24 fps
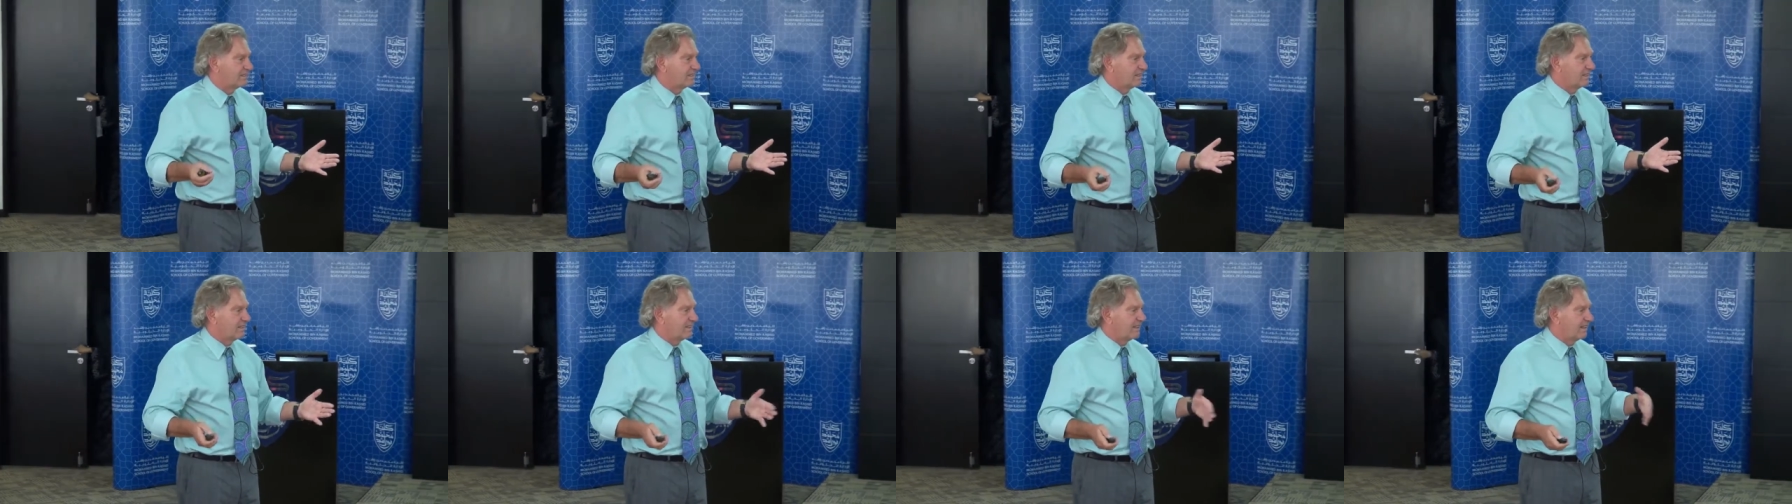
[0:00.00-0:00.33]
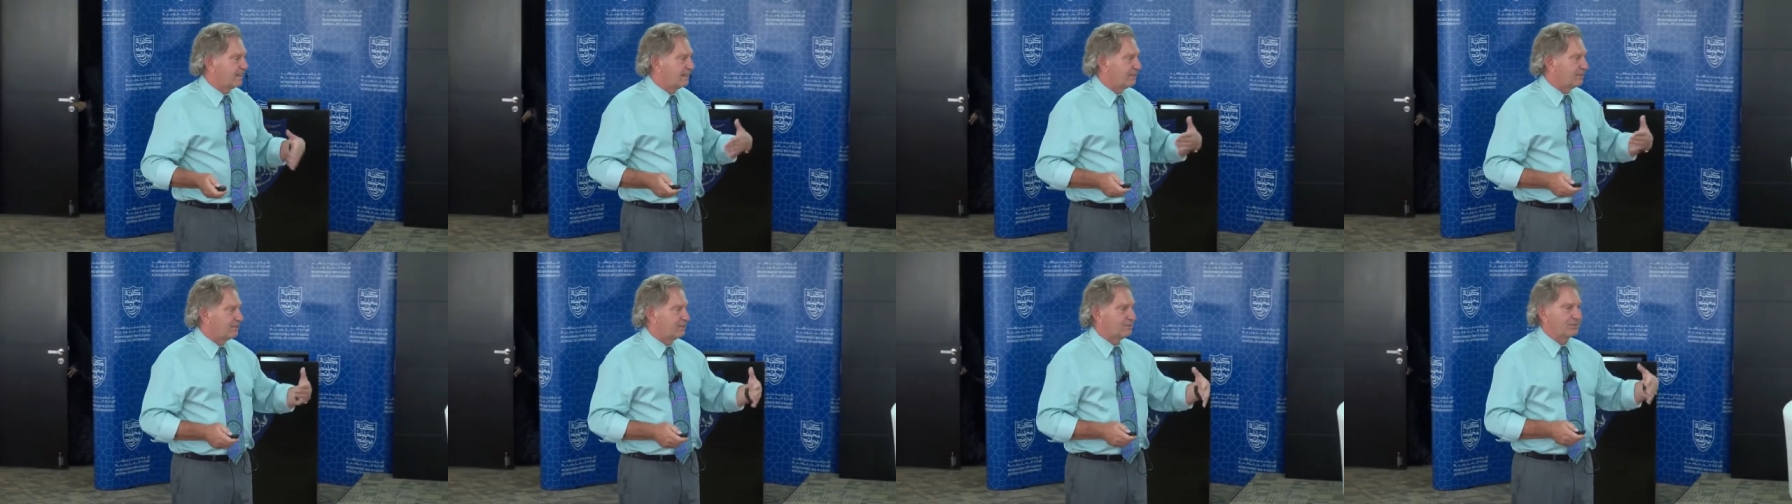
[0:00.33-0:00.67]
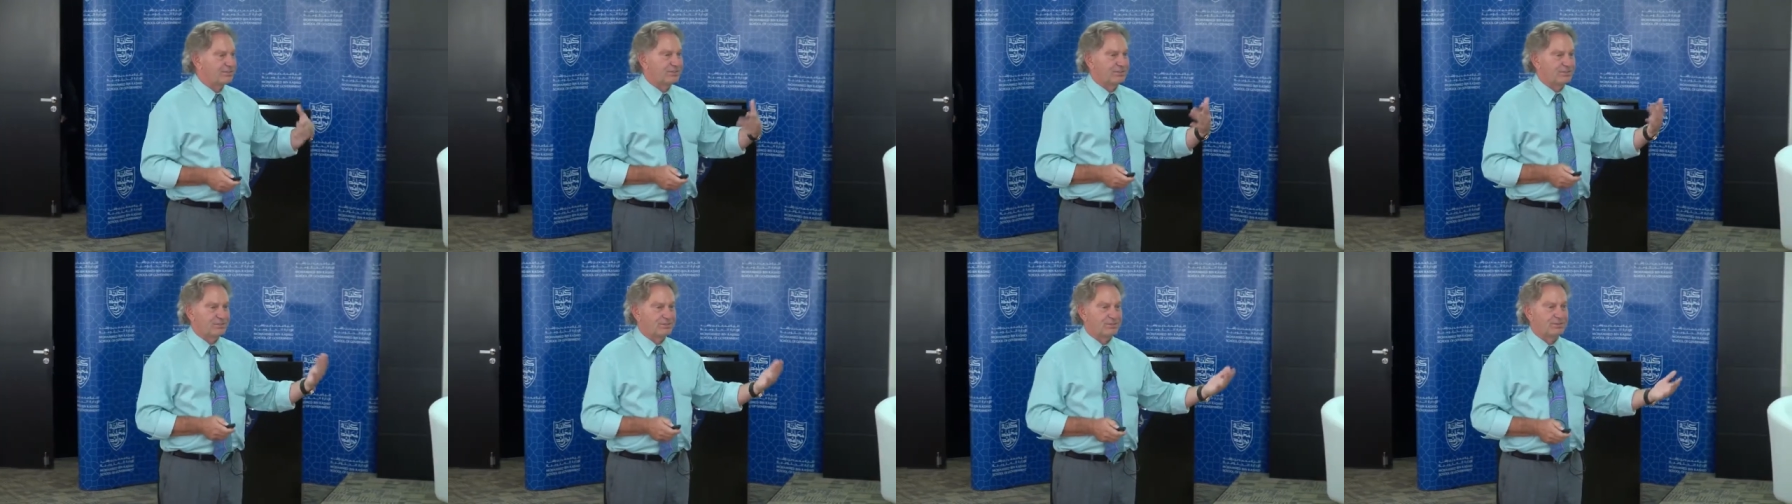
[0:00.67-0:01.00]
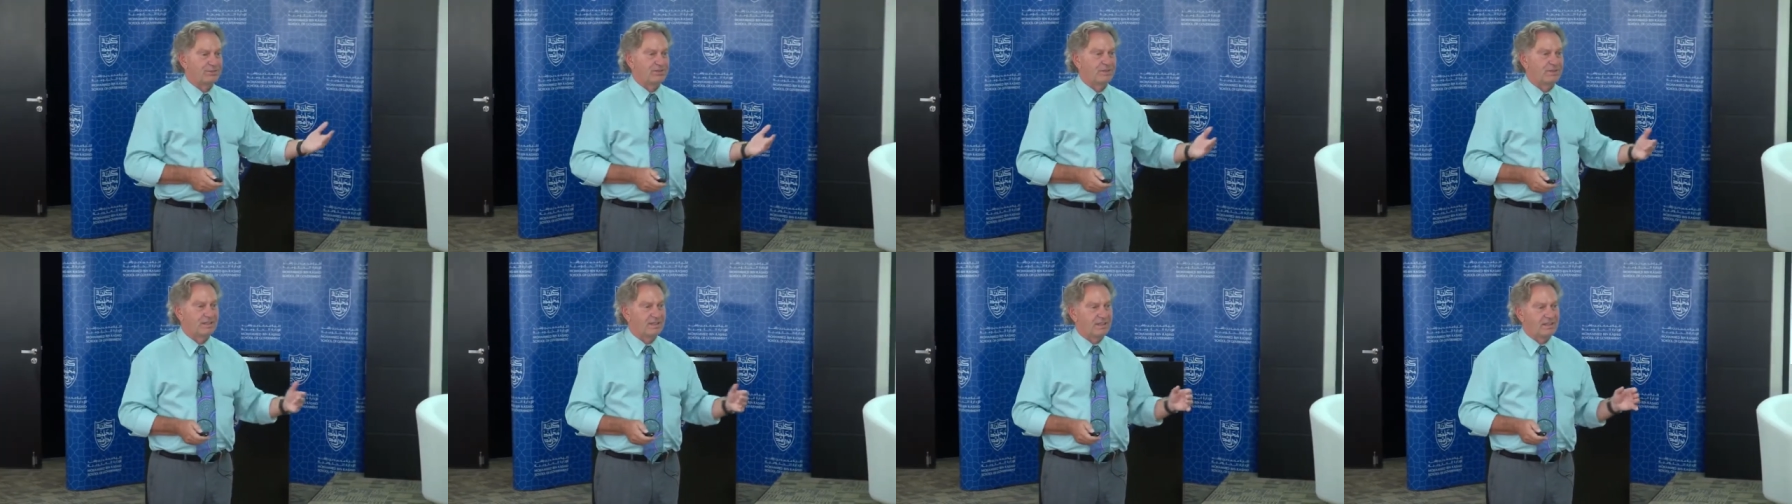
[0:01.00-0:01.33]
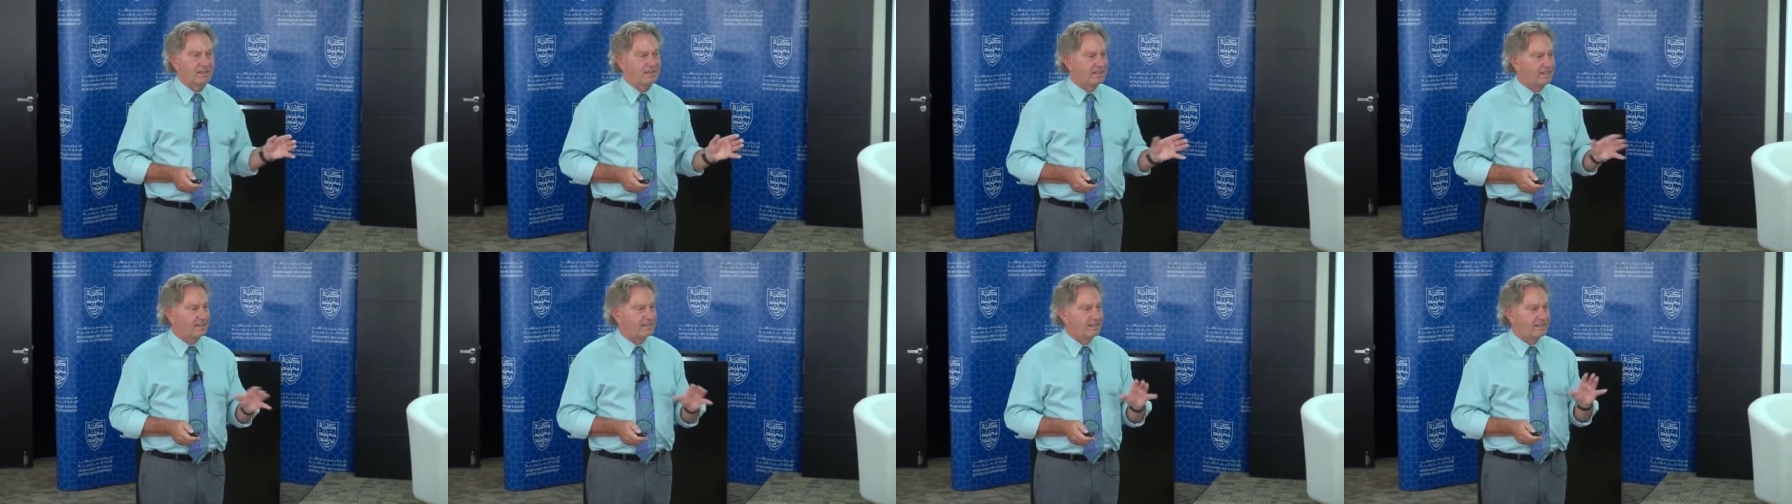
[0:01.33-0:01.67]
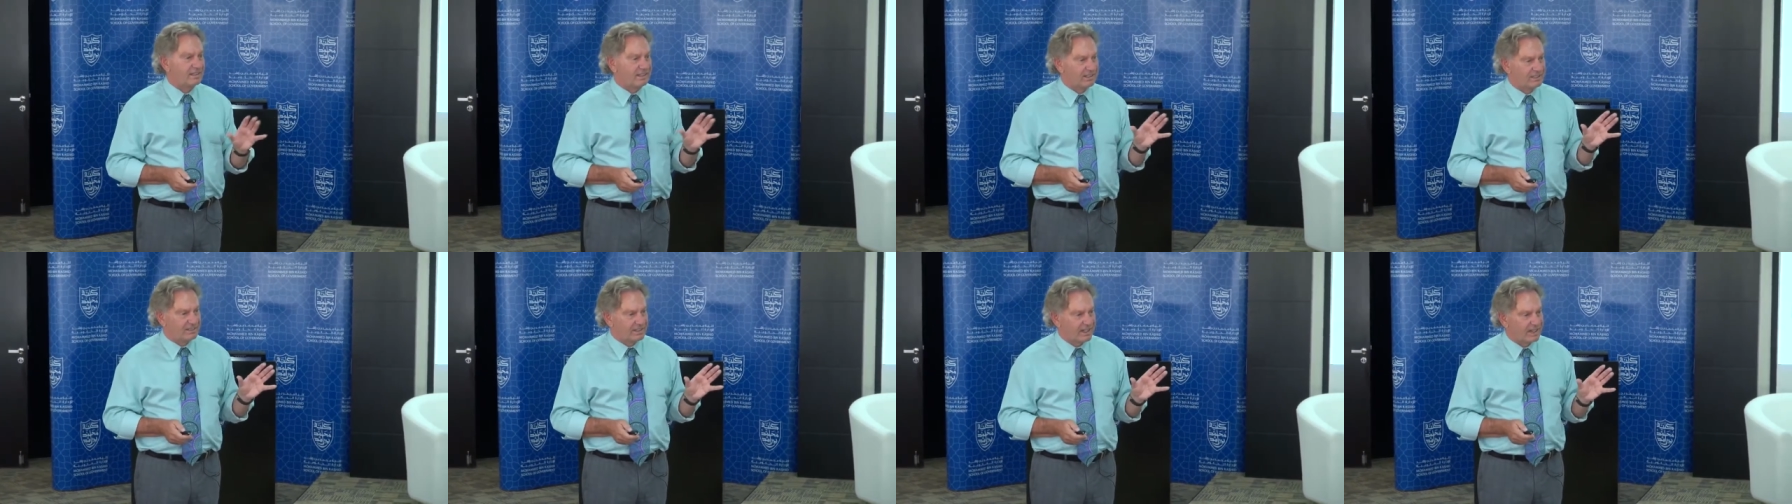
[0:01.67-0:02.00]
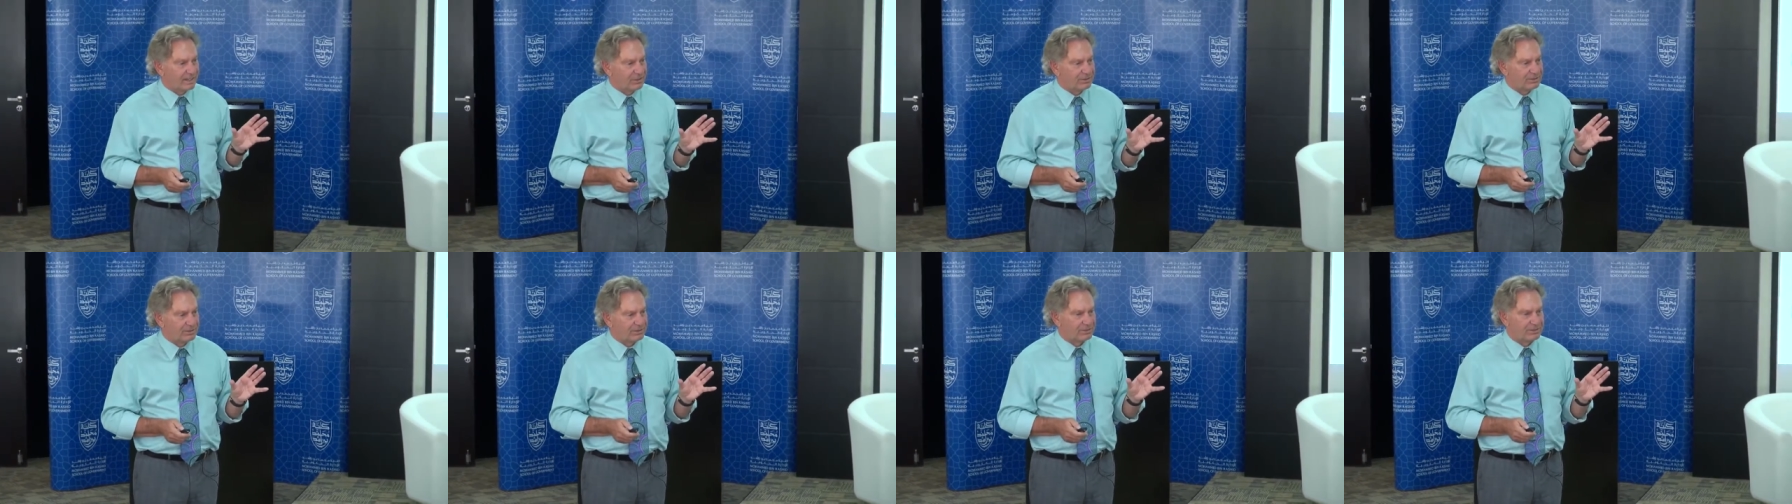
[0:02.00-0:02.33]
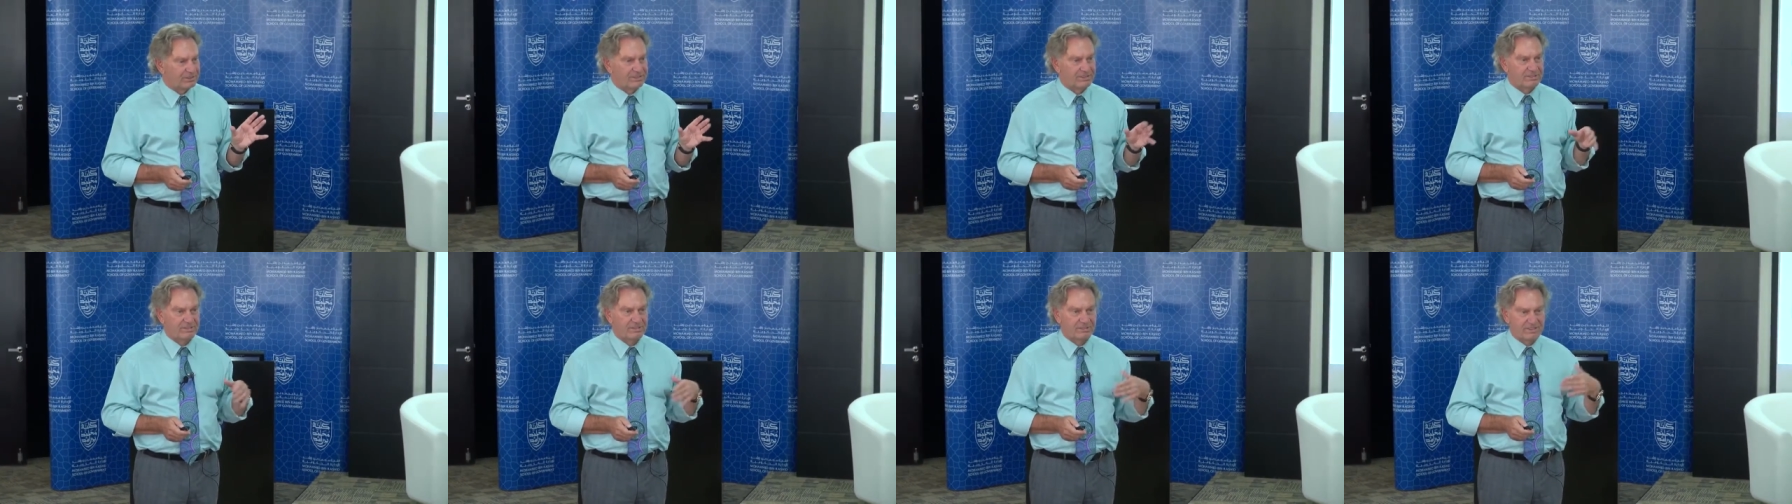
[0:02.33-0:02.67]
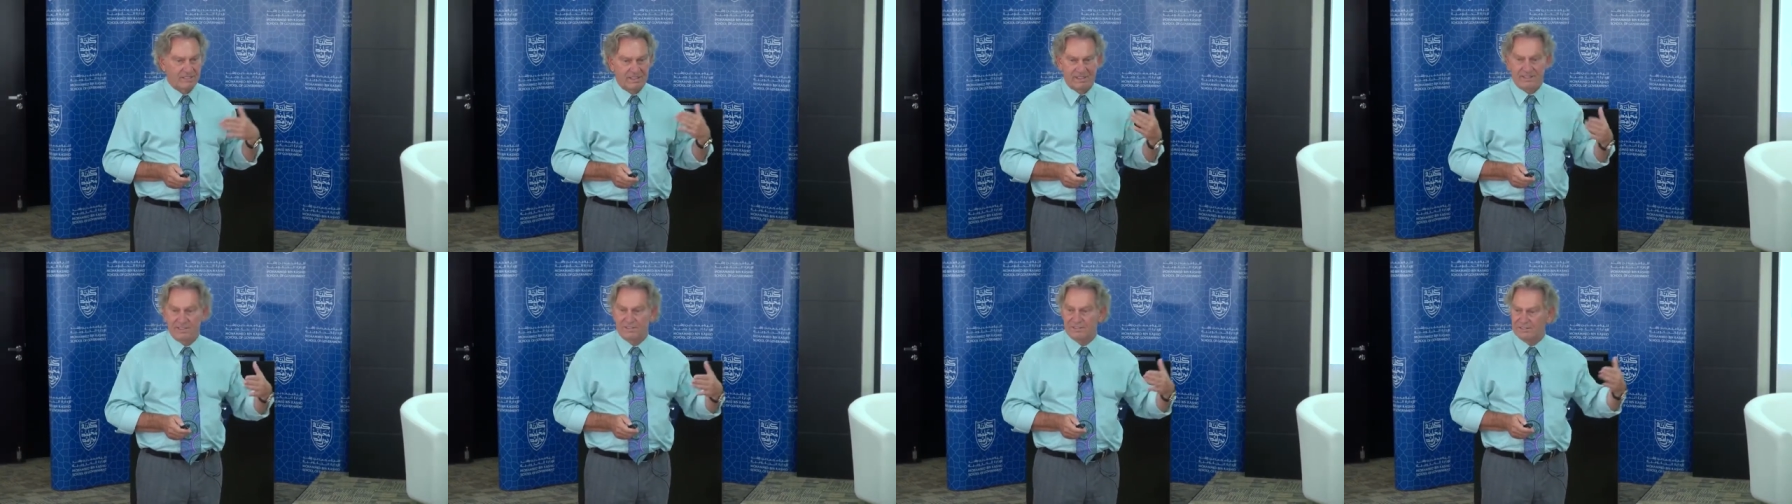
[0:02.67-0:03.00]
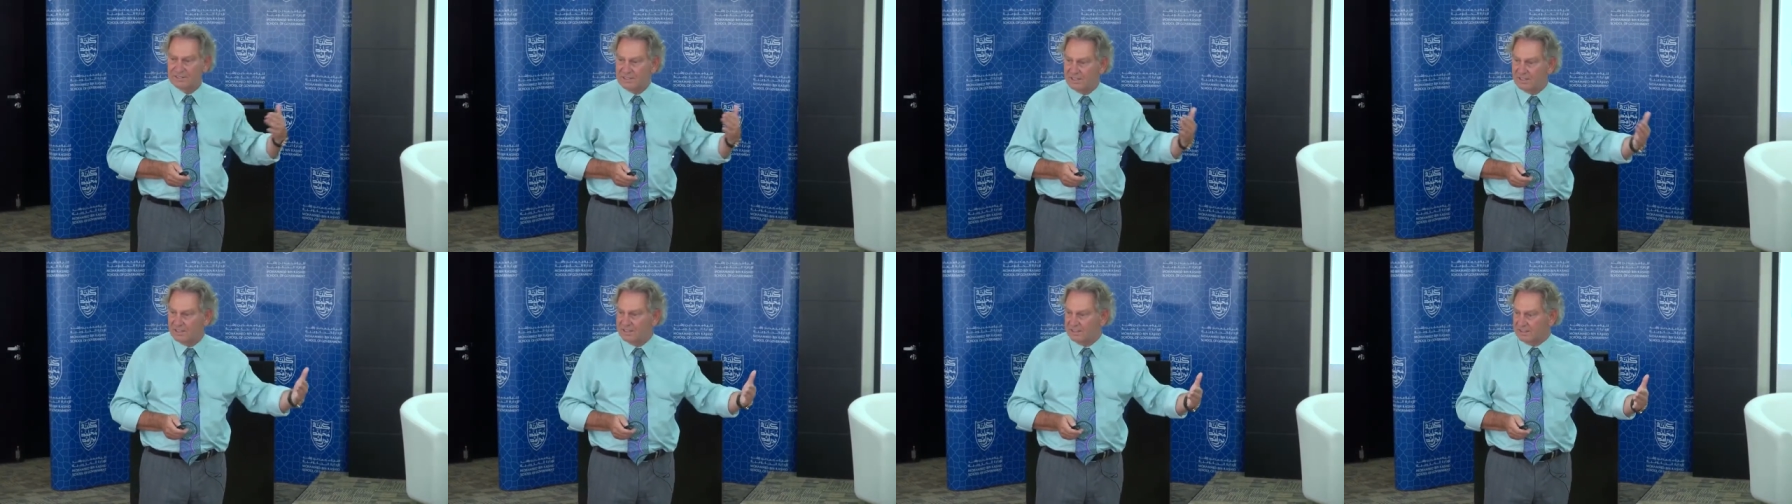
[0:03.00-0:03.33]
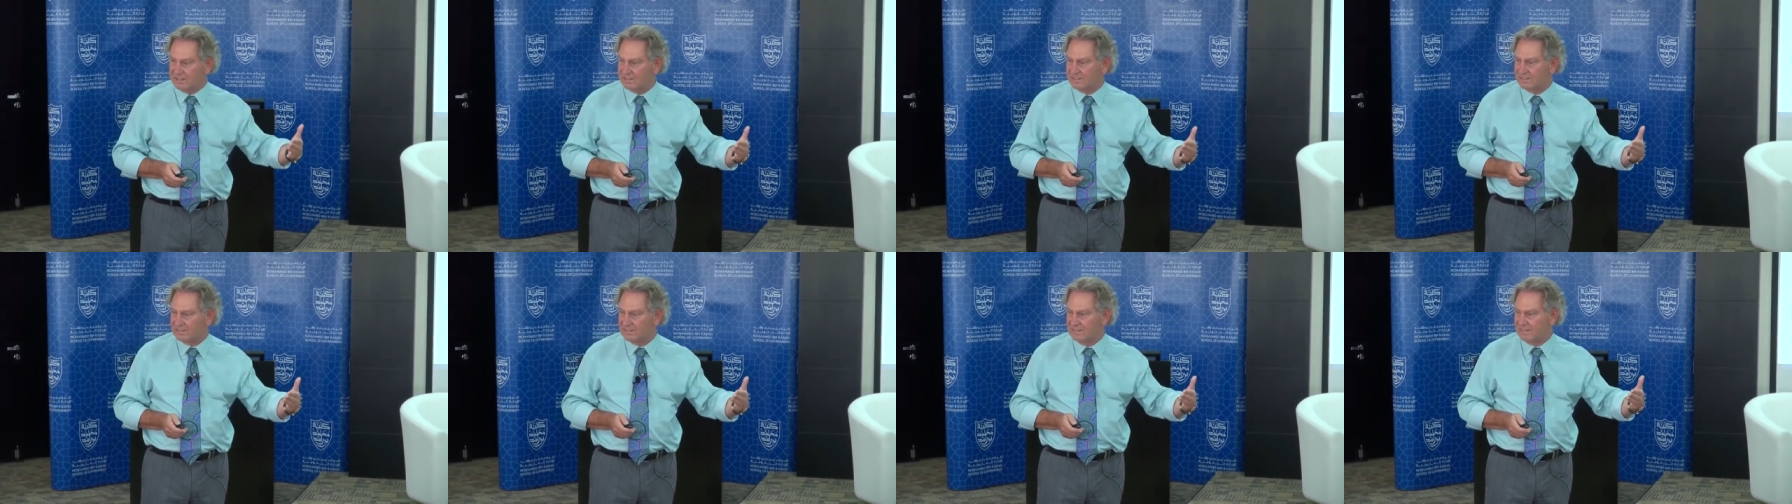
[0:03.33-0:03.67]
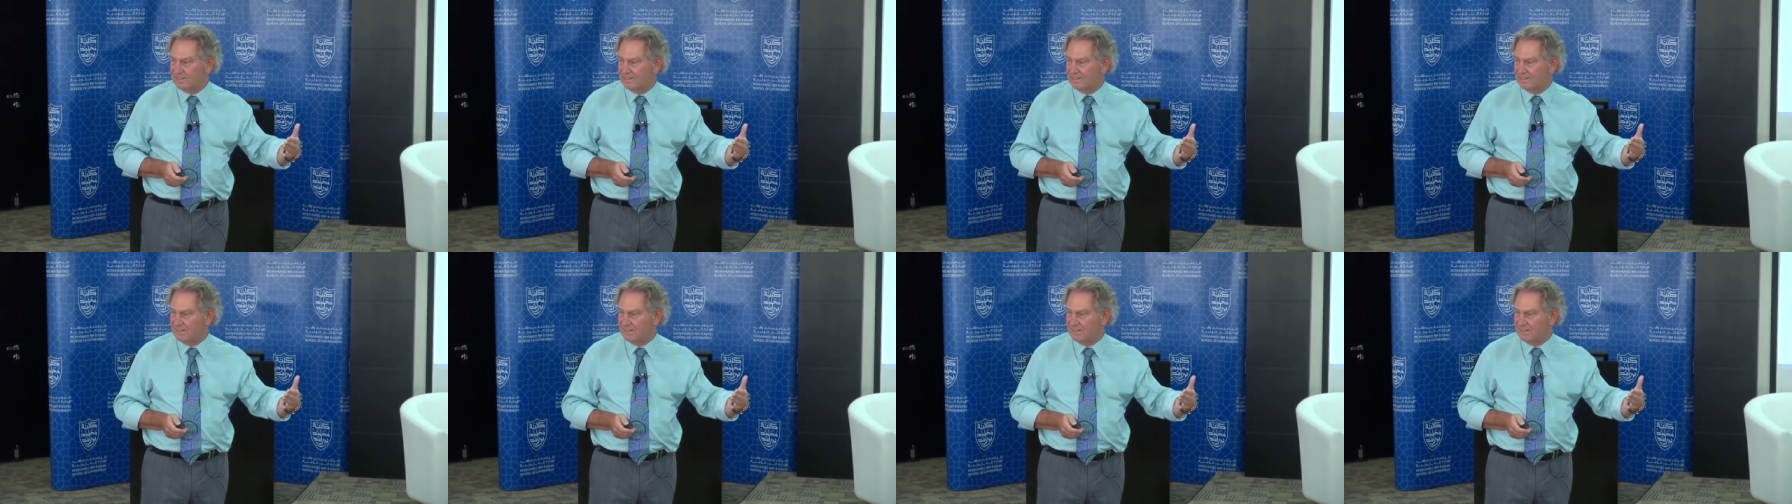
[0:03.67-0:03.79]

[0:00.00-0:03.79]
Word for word: They're used to keyless houses, keyless cars.